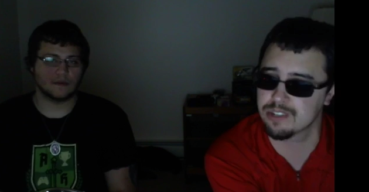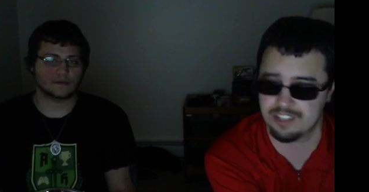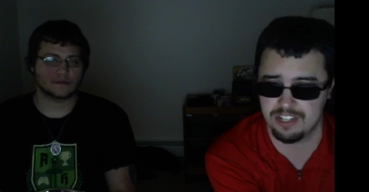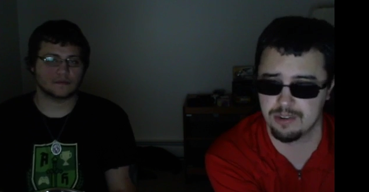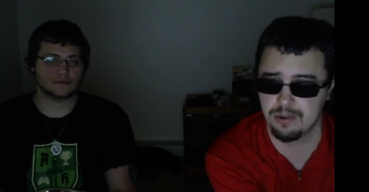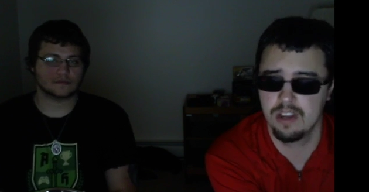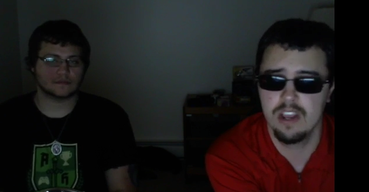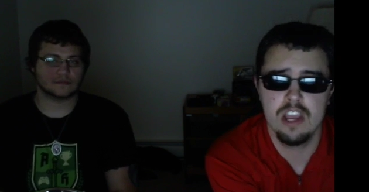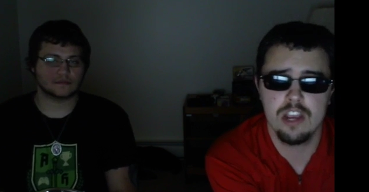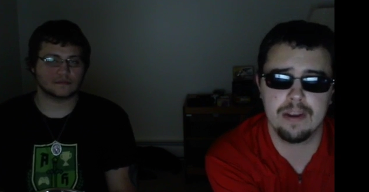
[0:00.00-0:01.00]
Speaker 1: you.
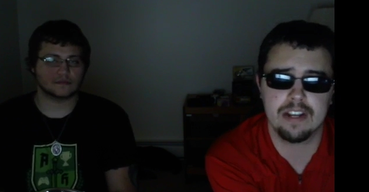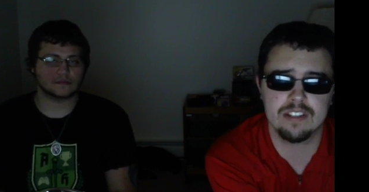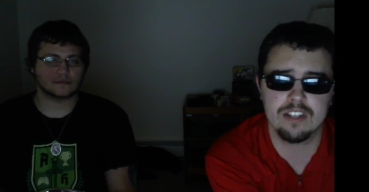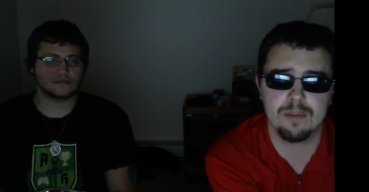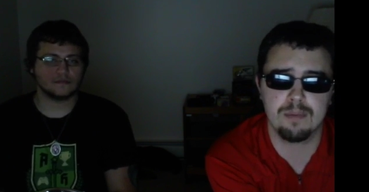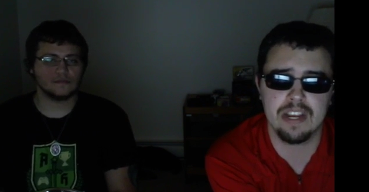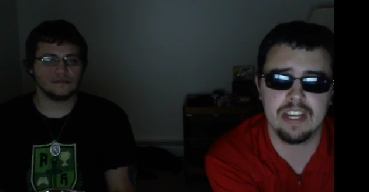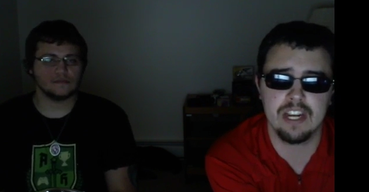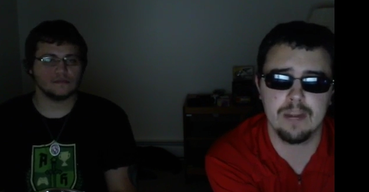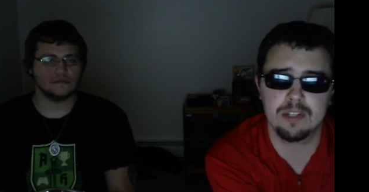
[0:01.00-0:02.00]
You might consider breaking
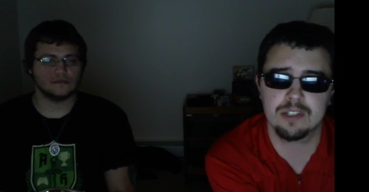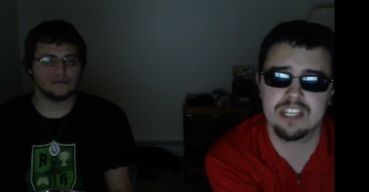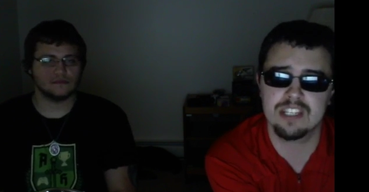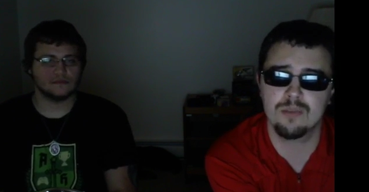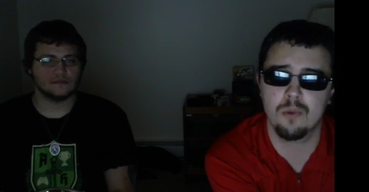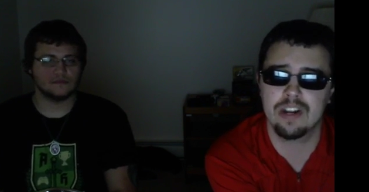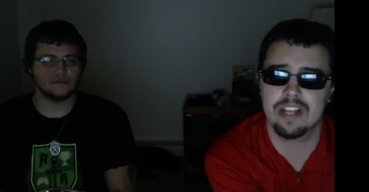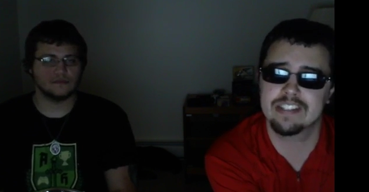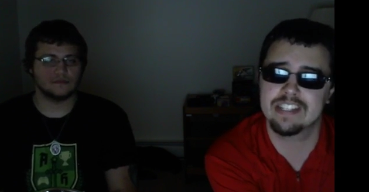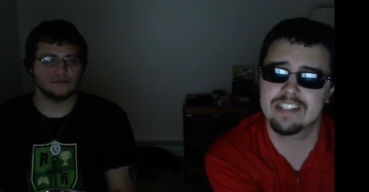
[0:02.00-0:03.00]
it up into season one and
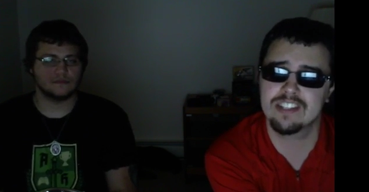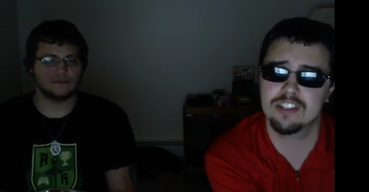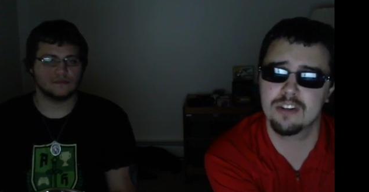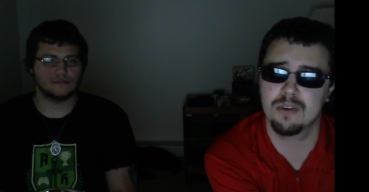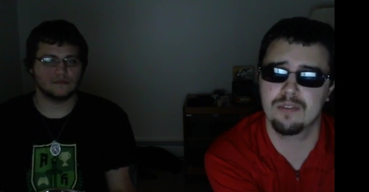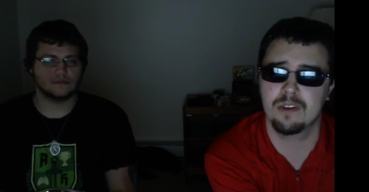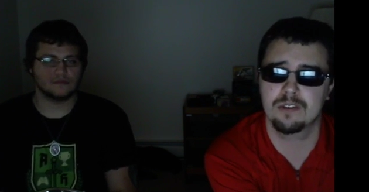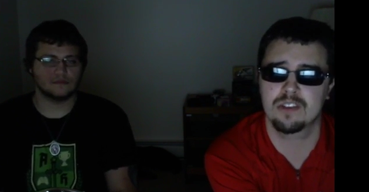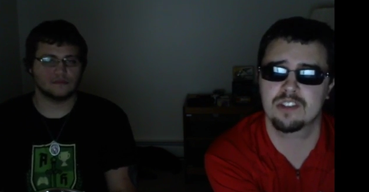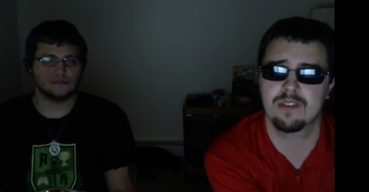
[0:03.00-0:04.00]
season two reviews so
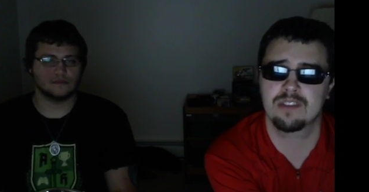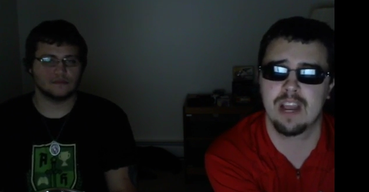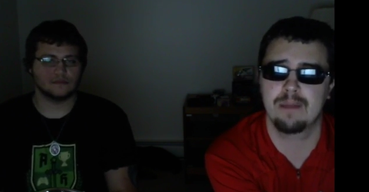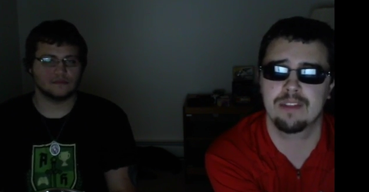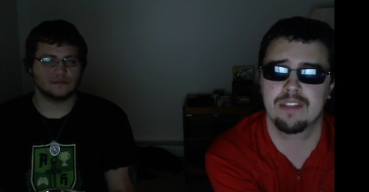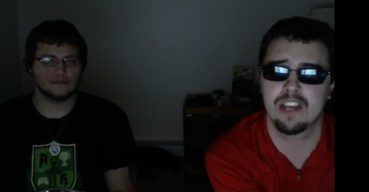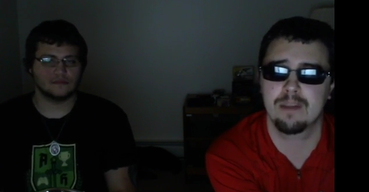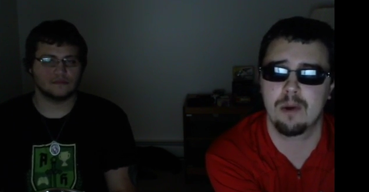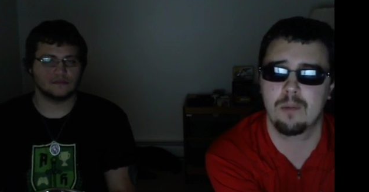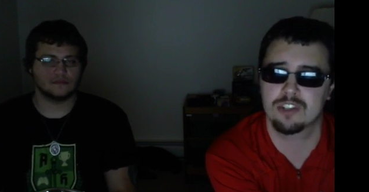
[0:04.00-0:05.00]
that you have time to think
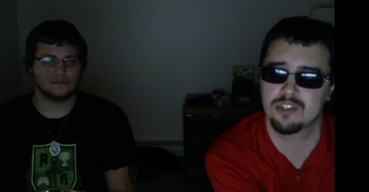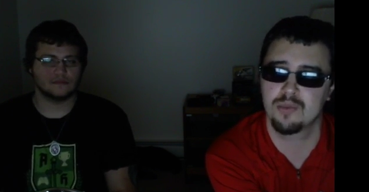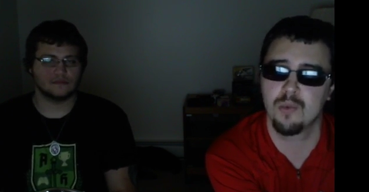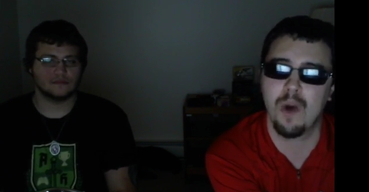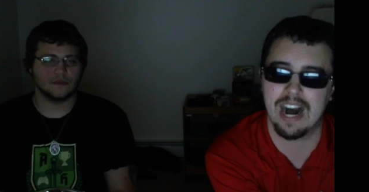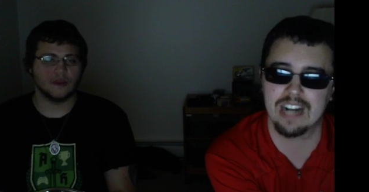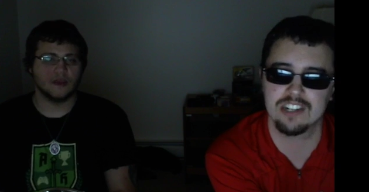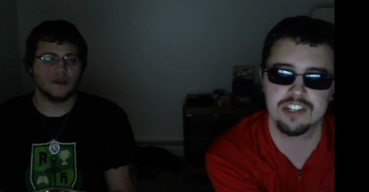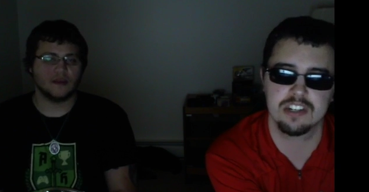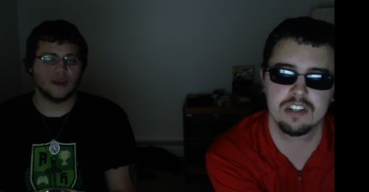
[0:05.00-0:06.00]
about what you
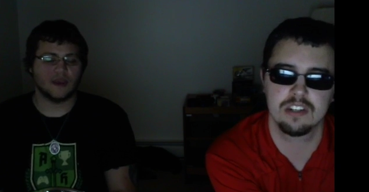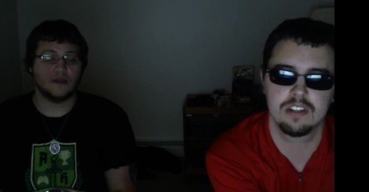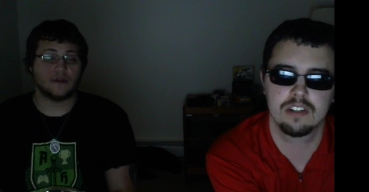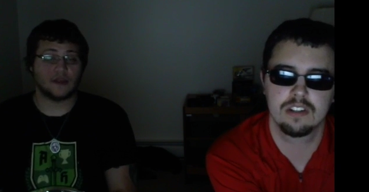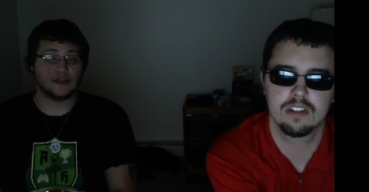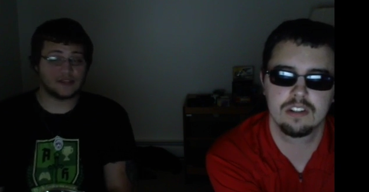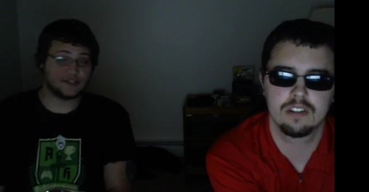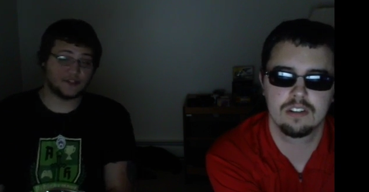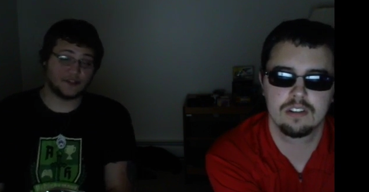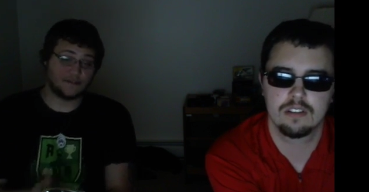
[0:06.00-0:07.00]
watched. Yeah,
Speaker 2: no, that's
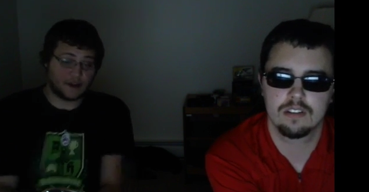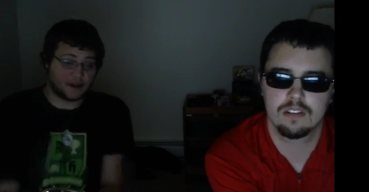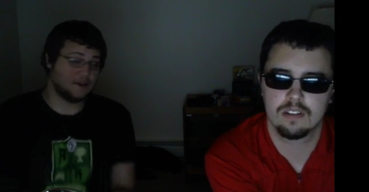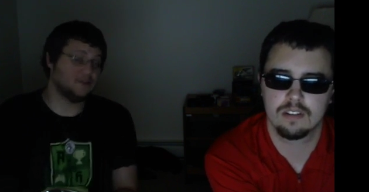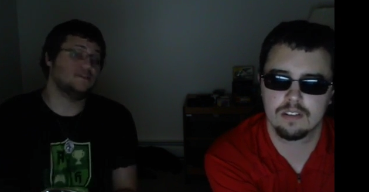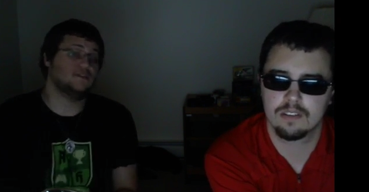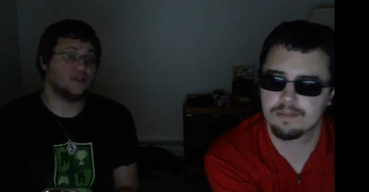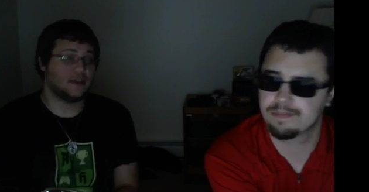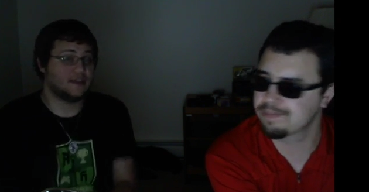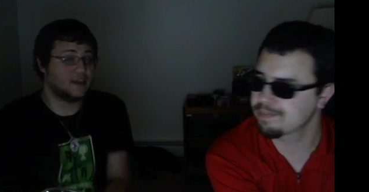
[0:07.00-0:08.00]
actually a very good.
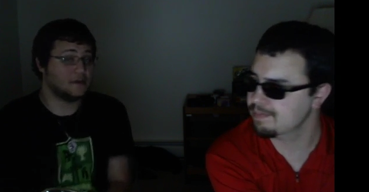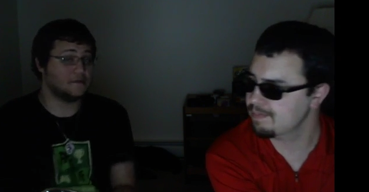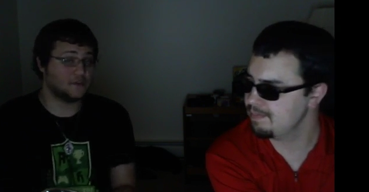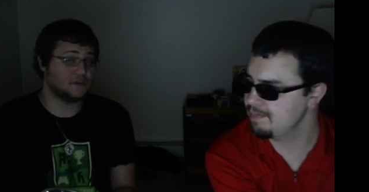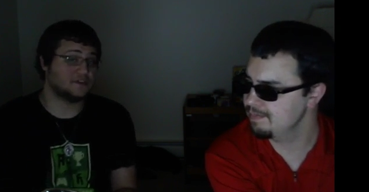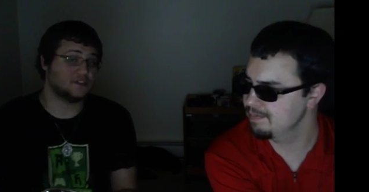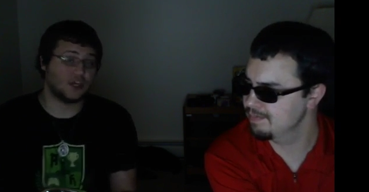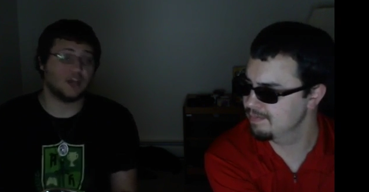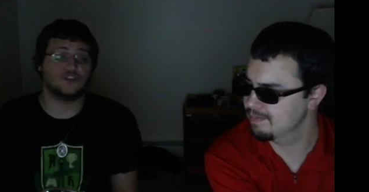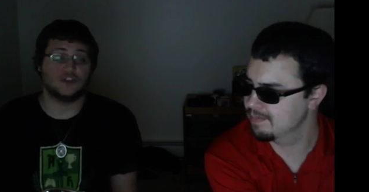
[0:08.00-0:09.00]
Like, thank you for the
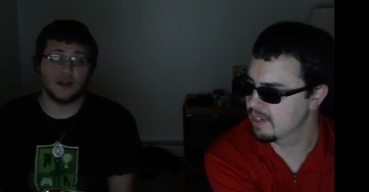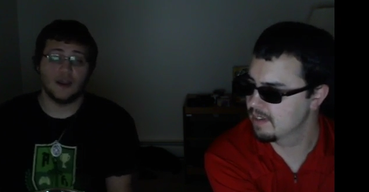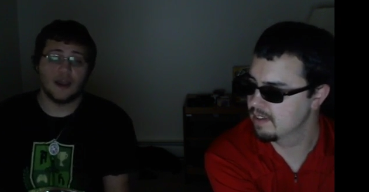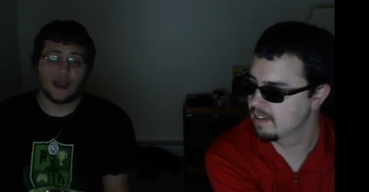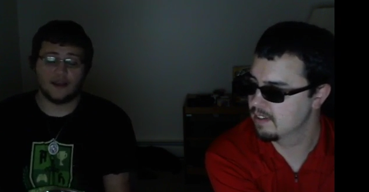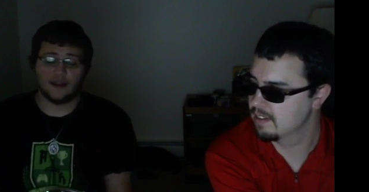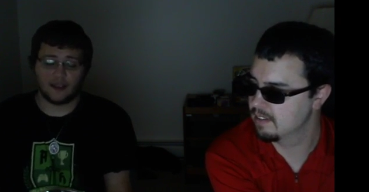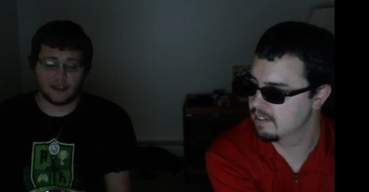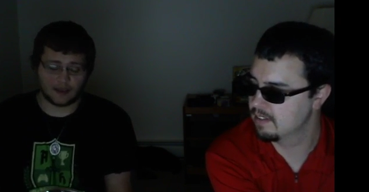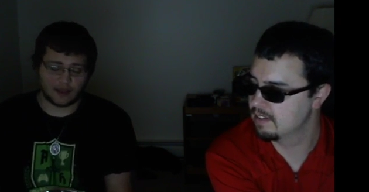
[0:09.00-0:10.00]
suggestion. And
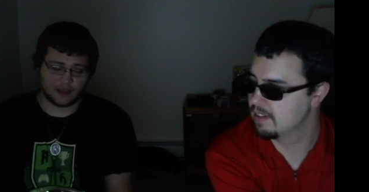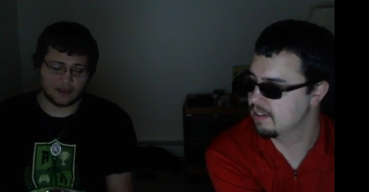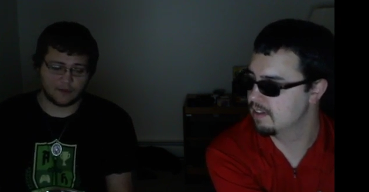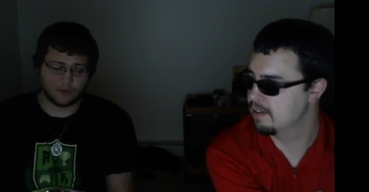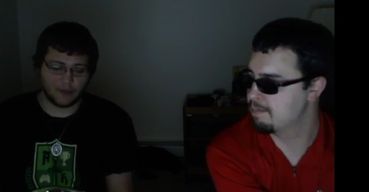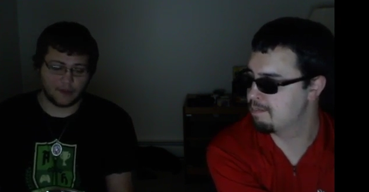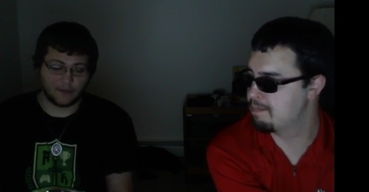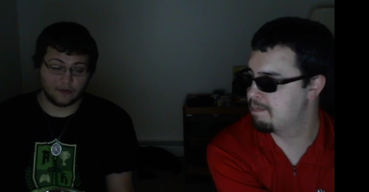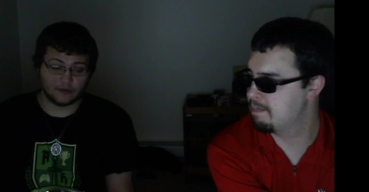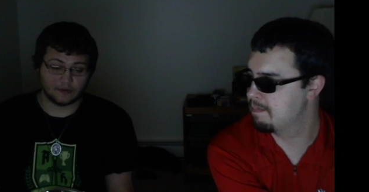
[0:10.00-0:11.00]
he, uh, like, we
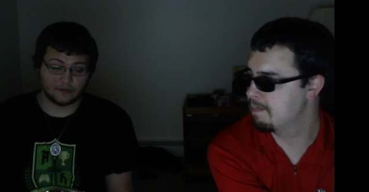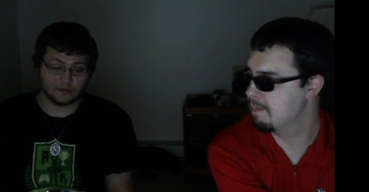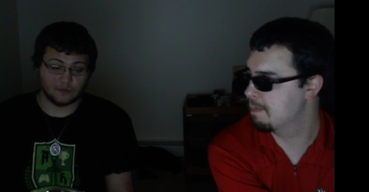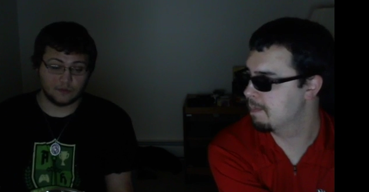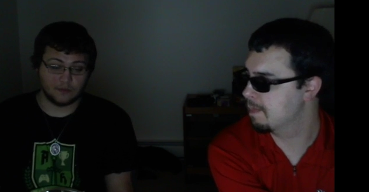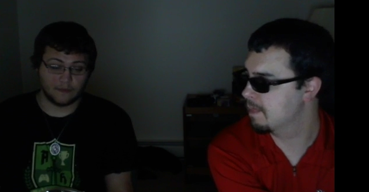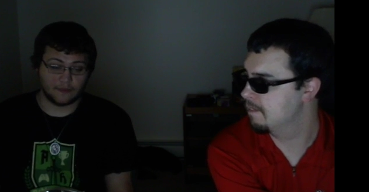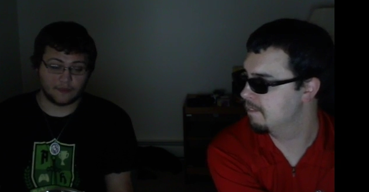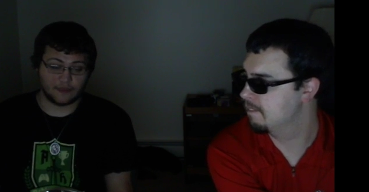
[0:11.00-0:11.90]
will. The thing